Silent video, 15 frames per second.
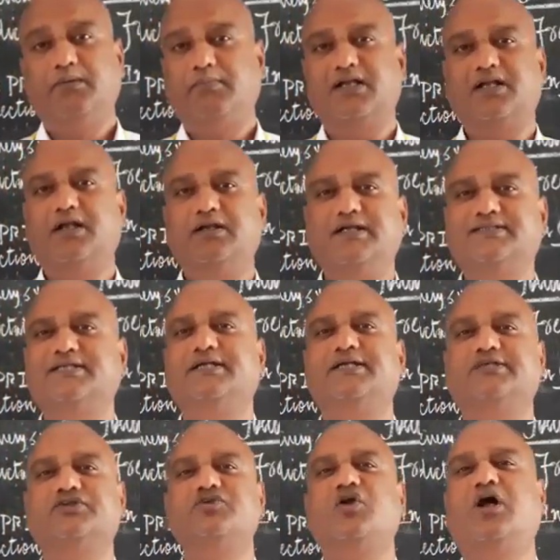but unless it
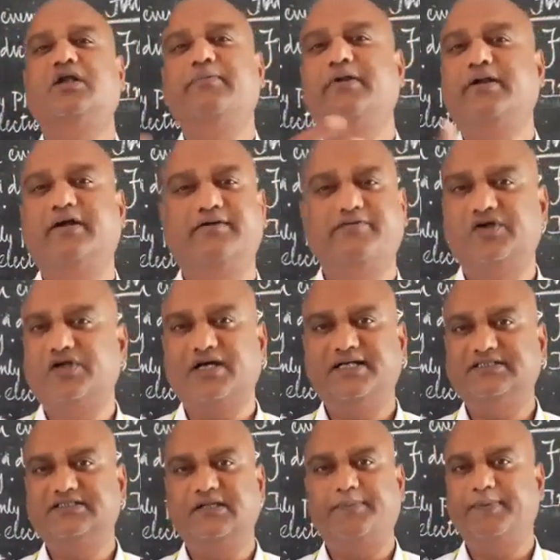is not been
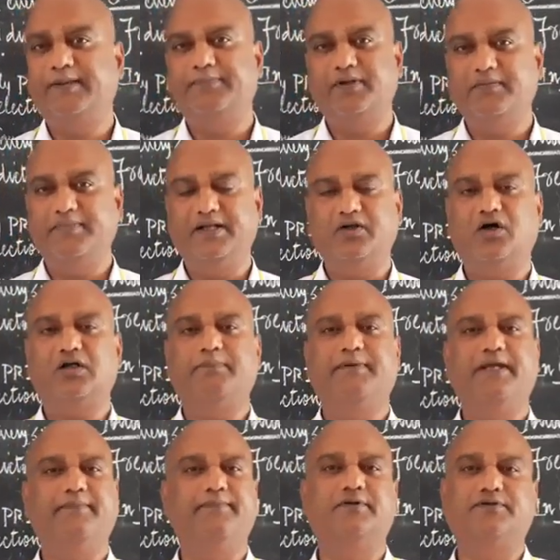advertised, the people may not
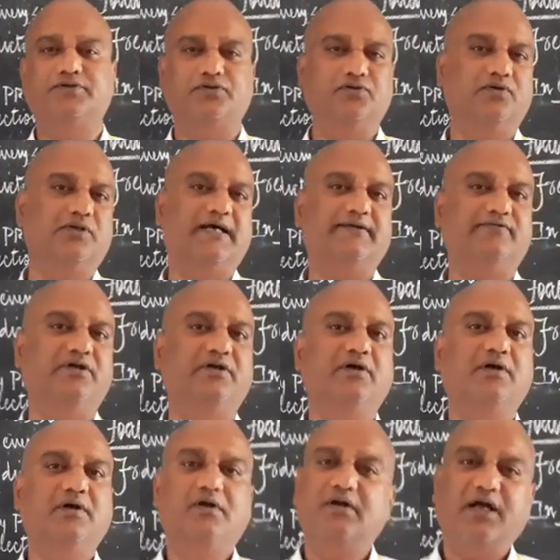be able to know that one
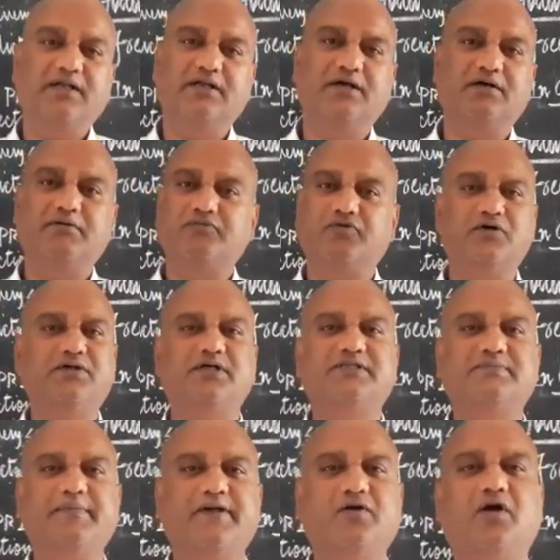and the
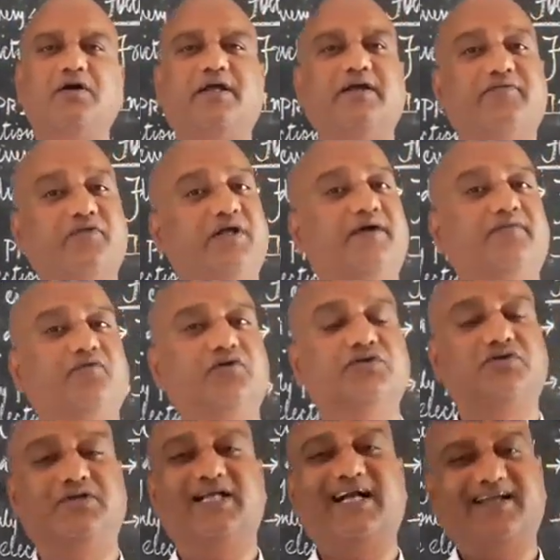voters may not give their vote.
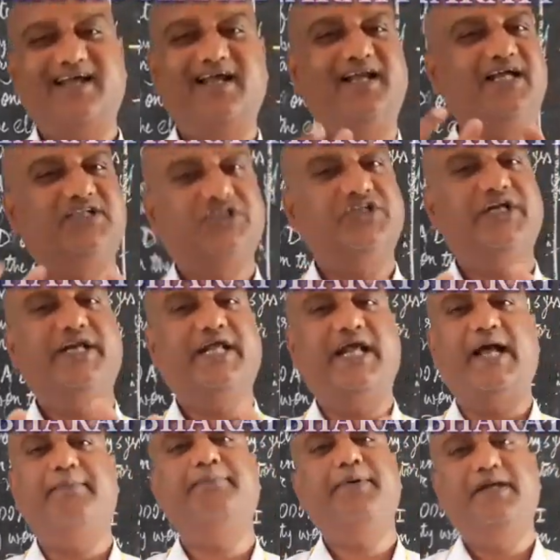So that election
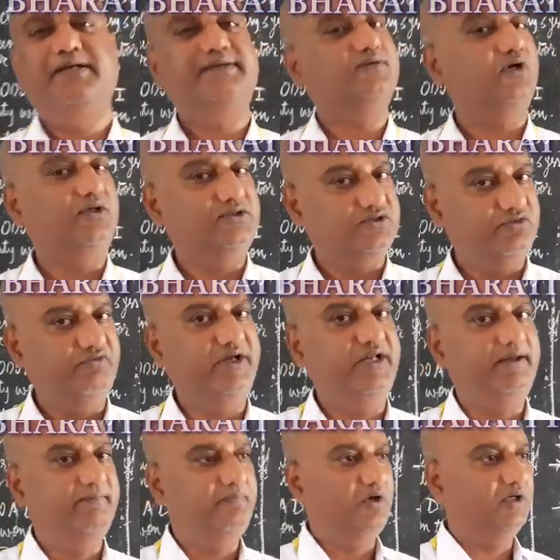campaign is also very
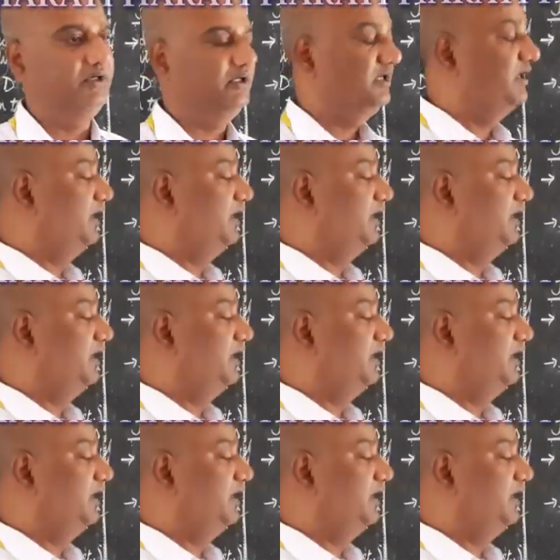important.